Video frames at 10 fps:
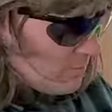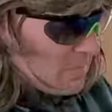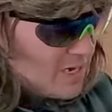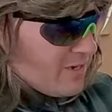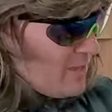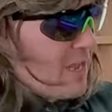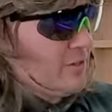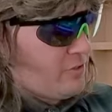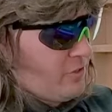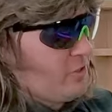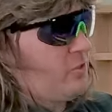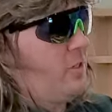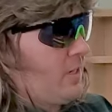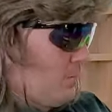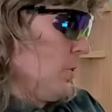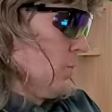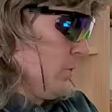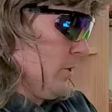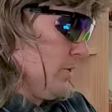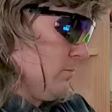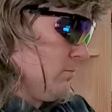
Man, that is just inappropriate.